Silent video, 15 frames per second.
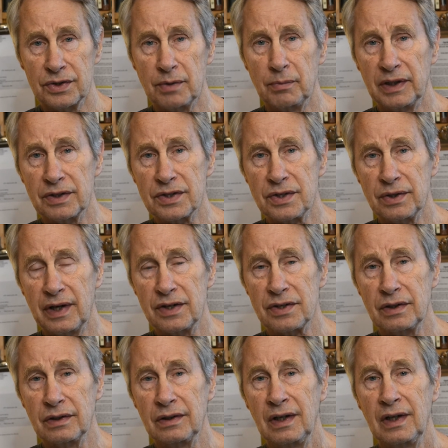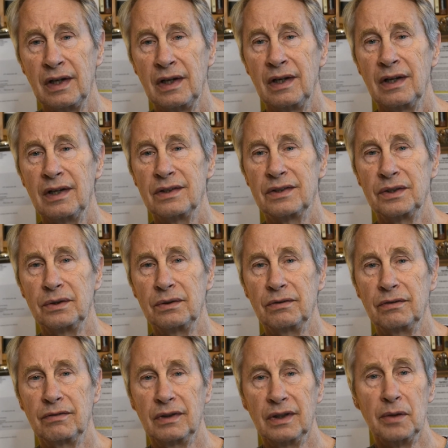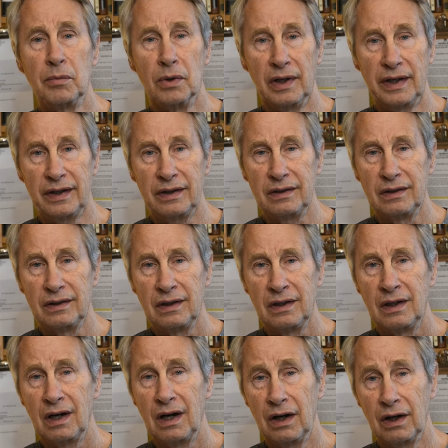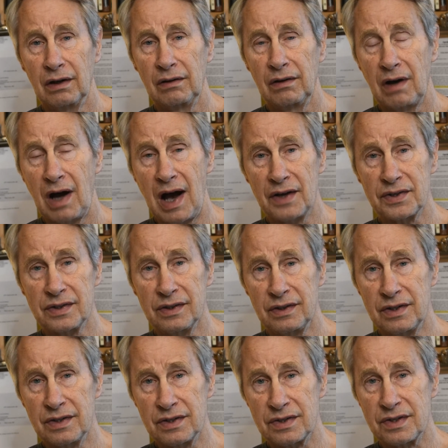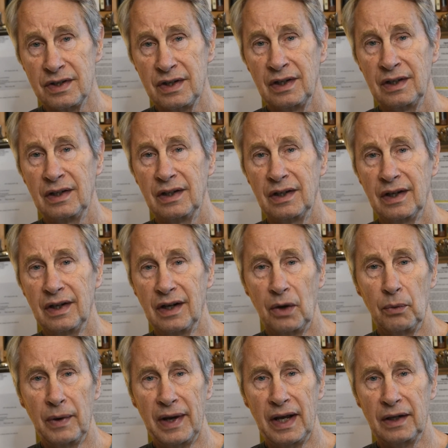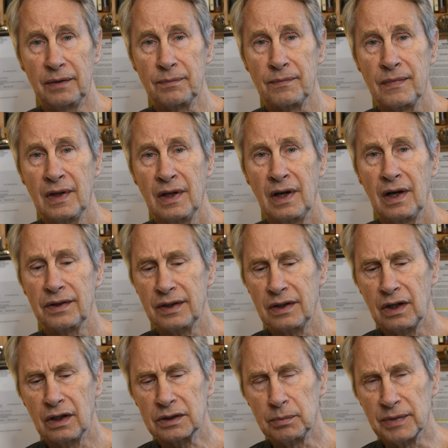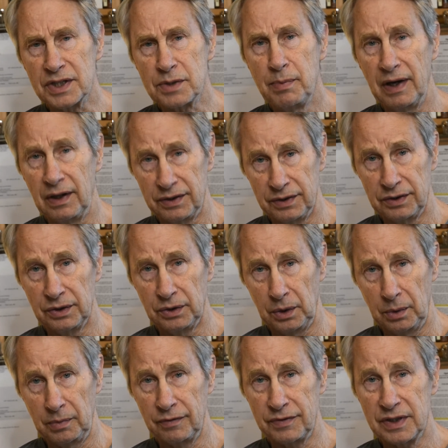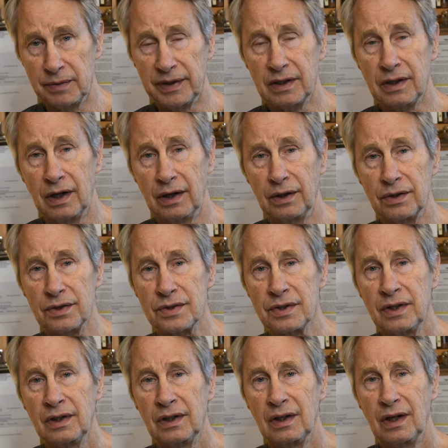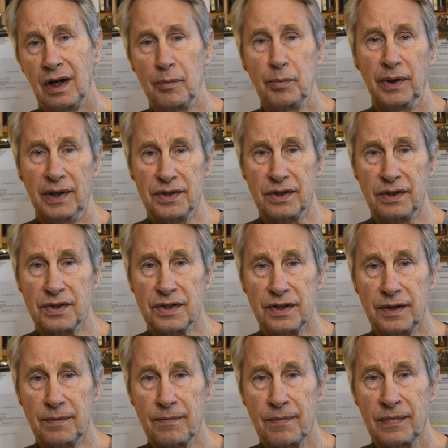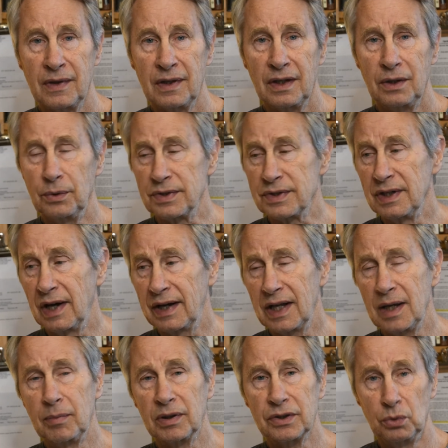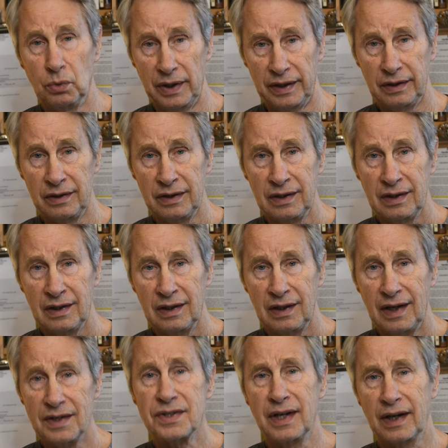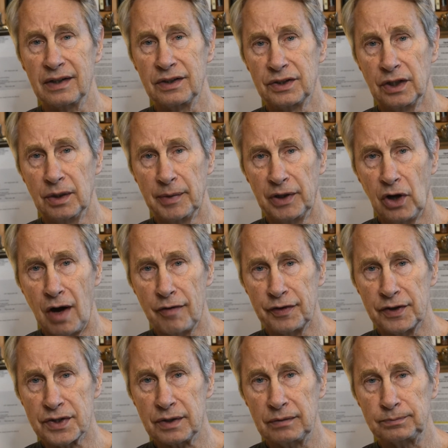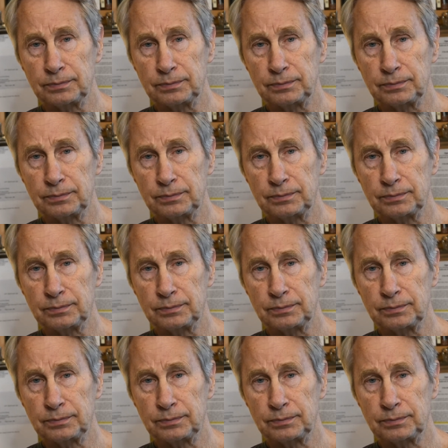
administration to liberate our hostages in Iran, I think ultimately spelled the doom of Jimmy Carter's presidency. He was not able to win a second term in office,